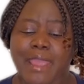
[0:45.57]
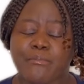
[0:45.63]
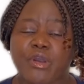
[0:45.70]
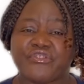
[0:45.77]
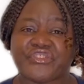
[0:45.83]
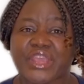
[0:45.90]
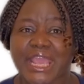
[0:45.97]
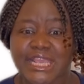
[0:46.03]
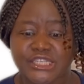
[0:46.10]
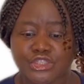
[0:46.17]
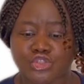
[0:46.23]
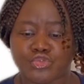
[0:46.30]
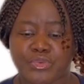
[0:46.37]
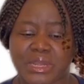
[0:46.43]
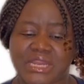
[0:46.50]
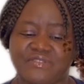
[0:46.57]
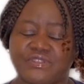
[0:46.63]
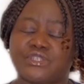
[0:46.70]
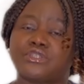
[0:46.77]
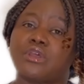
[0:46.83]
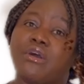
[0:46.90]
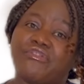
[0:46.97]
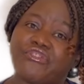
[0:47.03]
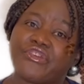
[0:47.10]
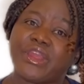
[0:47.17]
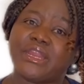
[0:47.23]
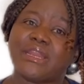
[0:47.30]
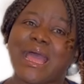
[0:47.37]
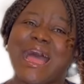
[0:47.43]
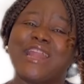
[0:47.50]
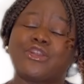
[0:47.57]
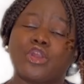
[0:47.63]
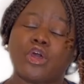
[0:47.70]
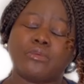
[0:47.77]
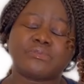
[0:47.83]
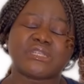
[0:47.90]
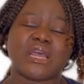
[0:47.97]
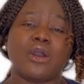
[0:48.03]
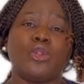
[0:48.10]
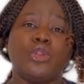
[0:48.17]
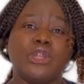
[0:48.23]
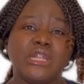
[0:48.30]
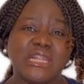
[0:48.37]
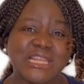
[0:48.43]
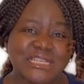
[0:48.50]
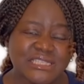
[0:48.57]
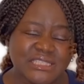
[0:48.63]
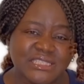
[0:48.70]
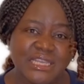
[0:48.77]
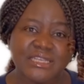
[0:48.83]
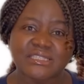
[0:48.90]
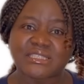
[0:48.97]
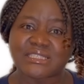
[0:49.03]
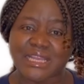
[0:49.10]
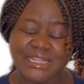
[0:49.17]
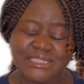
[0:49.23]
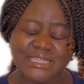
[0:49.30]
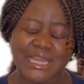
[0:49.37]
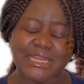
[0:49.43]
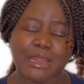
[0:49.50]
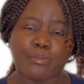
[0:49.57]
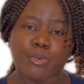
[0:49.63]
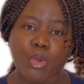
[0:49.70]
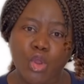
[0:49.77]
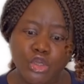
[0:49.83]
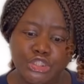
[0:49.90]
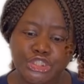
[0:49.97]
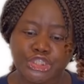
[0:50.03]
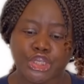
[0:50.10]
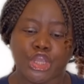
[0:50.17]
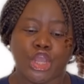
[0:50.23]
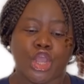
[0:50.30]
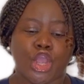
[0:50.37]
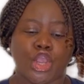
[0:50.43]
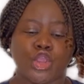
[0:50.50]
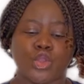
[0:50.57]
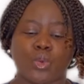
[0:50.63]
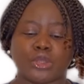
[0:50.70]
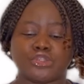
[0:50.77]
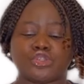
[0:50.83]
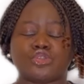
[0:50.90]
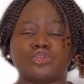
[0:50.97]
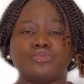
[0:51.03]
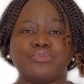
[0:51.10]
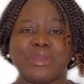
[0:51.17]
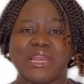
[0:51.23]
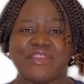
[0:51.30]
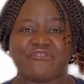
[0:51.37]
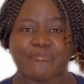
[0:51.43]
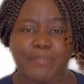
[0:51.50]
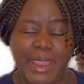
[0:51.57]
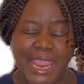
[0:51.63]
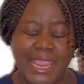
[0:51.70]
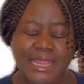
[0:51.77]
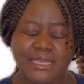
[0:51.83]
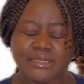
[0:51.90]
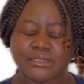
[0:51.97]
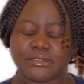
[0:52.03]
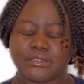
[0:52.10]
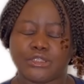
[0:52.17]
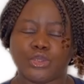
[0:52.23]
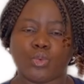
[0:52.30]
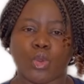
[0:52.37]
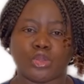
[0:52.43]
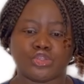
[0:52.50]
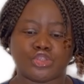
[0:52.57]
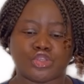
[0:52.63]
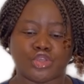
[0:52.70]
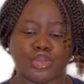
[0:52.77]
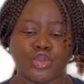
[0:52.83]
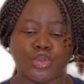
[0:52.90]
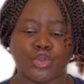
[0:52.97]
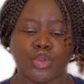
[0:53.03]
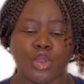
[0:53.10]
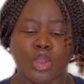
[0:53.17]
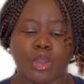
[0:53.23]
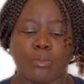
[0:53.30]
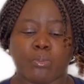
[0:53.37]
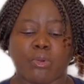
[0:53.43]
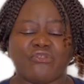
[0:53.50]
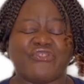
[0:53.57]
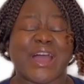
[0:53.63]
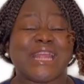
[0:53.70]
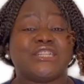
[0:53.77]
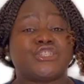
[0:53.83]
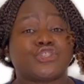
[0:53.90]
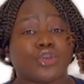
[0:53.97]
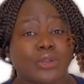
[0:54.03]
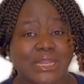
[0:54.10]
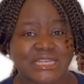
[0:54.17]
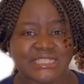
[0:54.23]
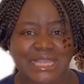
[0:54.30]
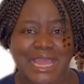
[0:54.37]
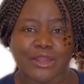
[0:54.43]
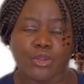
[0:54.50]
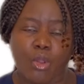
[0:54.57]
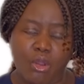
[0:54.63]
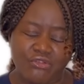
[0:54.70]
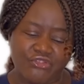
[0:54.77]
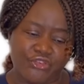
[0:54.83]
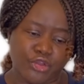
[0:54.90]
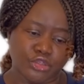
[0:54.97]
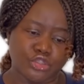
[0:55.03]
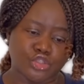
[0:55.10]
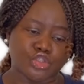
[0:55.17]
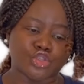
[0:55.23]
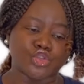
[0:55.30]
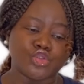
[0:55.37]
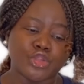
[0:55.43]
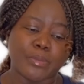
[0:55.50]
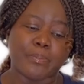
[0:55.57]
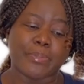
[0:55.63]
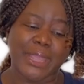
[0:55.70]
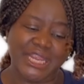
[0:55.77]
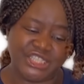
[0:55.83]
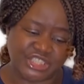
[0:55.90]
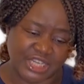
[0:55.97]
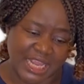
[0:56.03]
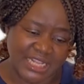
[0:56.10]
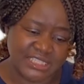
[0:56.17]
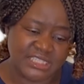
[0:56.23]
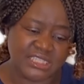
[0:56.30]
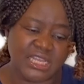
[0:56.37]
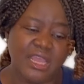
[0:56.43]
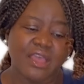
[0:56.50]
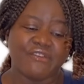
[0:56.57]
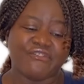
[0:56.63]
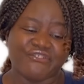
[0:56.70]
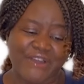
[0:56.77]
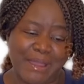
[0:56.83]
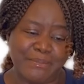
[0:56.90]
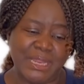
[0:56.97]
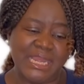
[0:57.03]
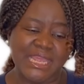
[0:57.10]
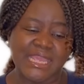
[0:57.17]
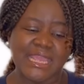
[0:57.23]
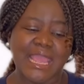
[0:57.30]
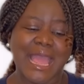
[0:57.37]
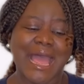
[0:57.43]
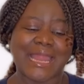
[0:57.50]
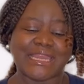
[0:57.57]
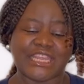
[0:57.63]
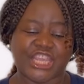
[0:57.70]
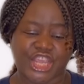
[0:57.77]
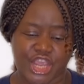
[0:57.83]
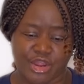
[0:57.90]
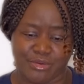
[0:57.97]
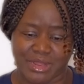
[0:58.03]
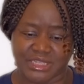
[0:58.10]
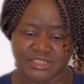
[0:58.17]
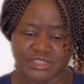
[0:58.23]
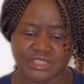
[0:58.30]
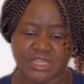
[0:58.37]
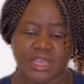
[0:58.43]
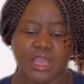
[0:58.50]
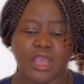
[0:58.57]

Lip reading: aim of care is to relieve suffering, adopt a holistic centered approach. You want to relieve pain, you want to provide solace and comfort to the patients, family, and carers.